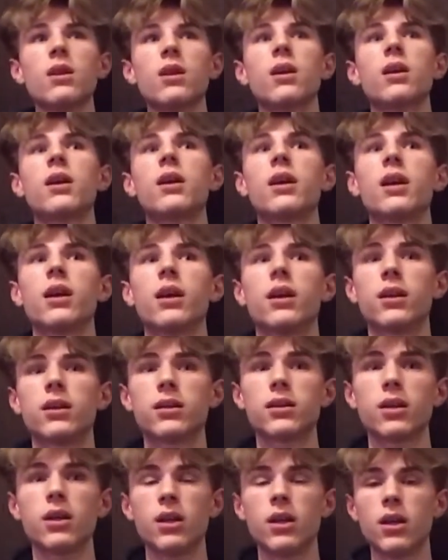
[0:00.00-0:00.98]
And
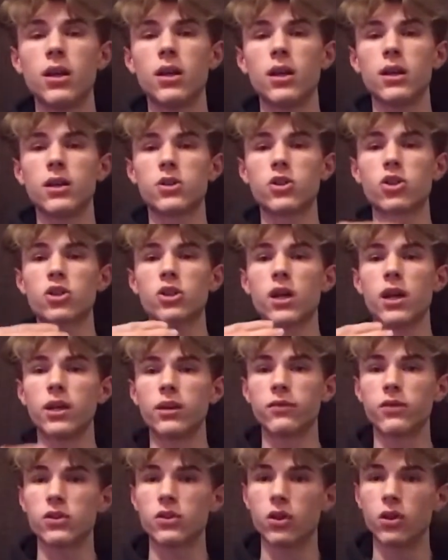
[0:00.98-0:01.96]
it's just kind of
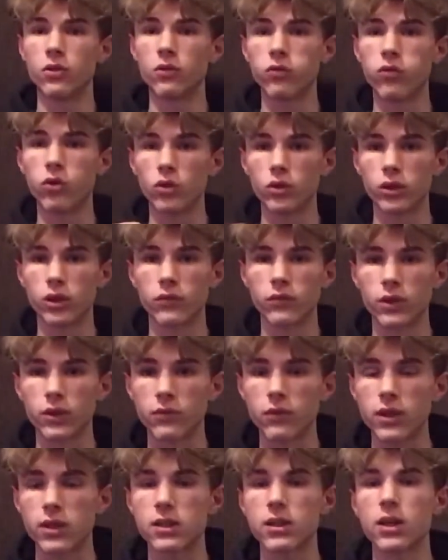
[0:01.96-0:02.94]
this unfolding of the
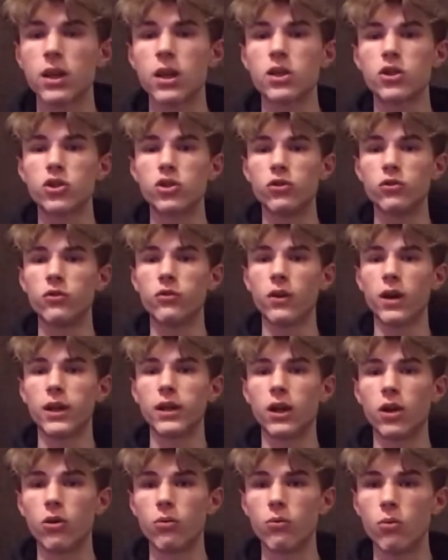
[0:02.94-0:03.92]
investigation. You find
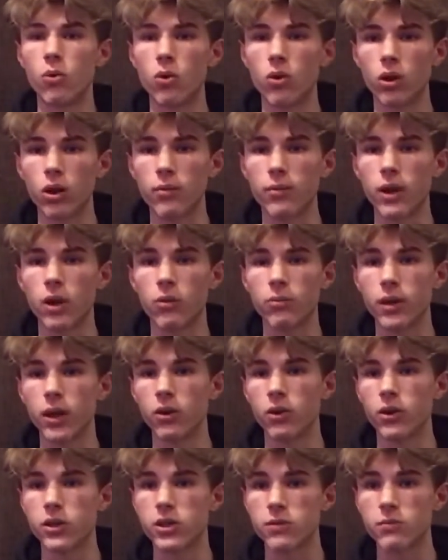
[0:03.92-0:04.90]
out more about
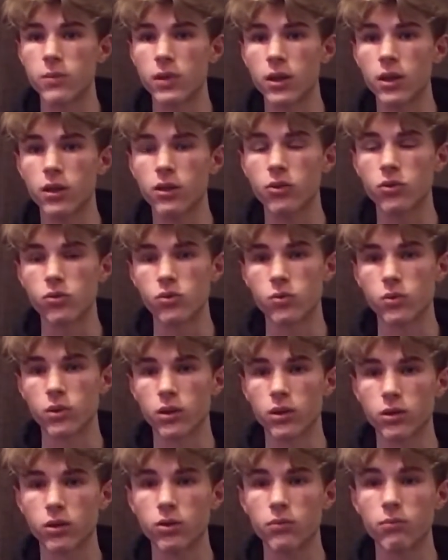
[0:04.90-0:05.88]
Perry Smith, who's one of
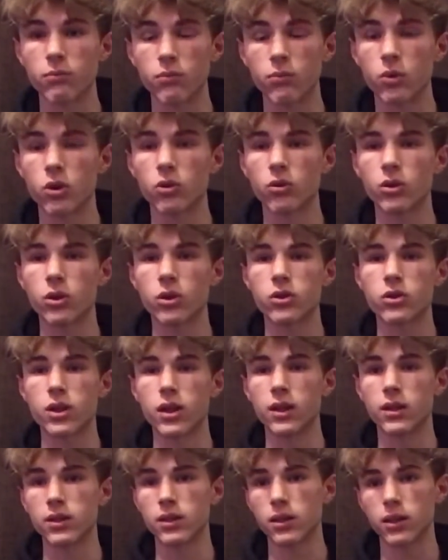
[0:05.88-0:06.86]
the murderers,
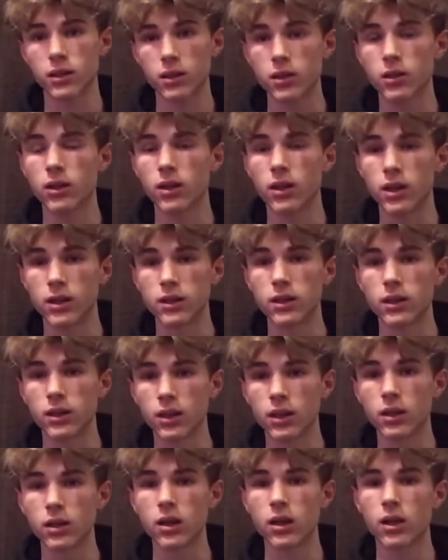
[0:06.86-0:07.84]
and Dick
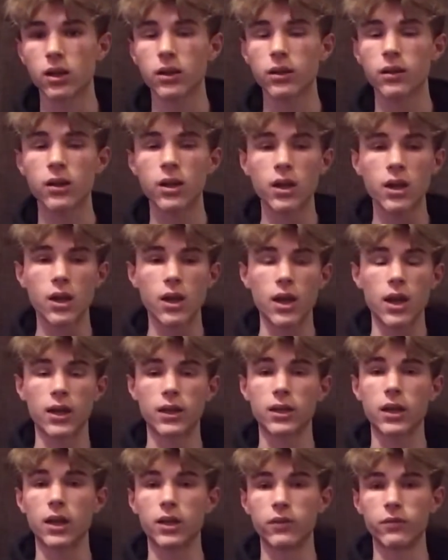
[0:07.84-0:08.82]
Hickok, and
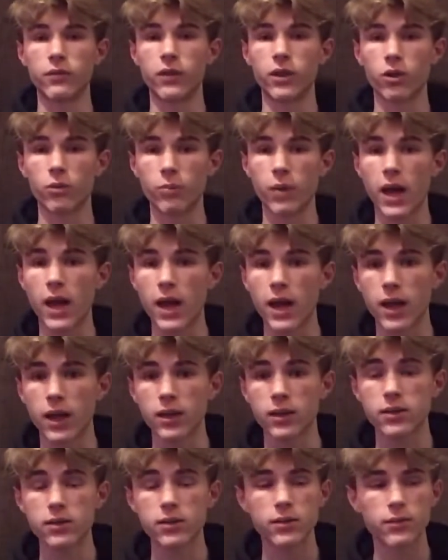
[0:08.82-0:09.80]
kind of their
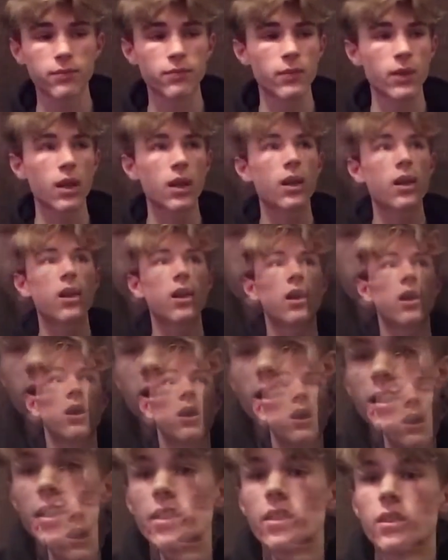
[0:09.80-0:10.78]
past.
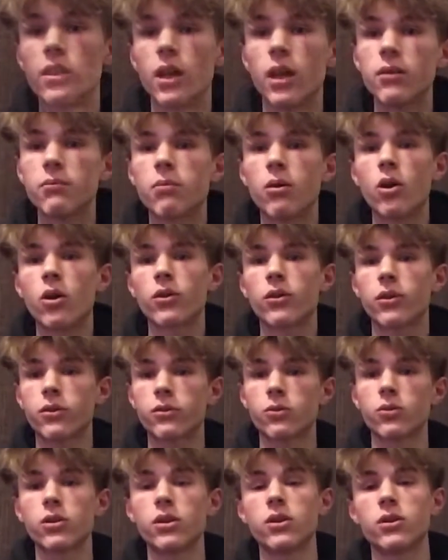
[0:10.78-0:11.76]
Then part
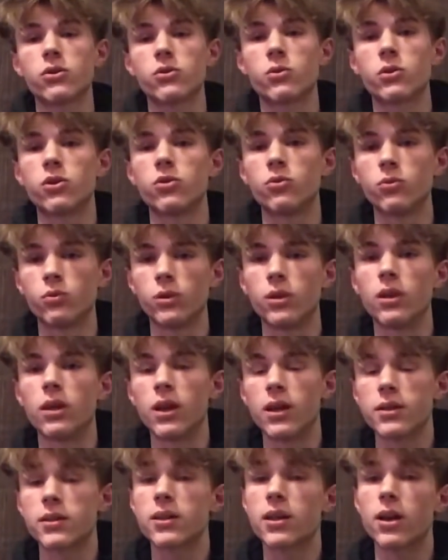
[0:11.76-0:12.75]
three is when you
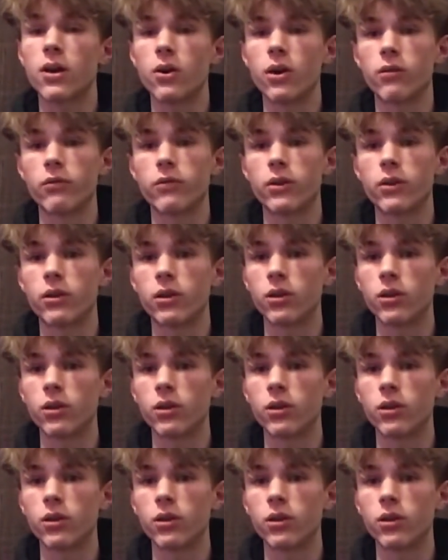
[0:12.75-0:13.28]
realize how everything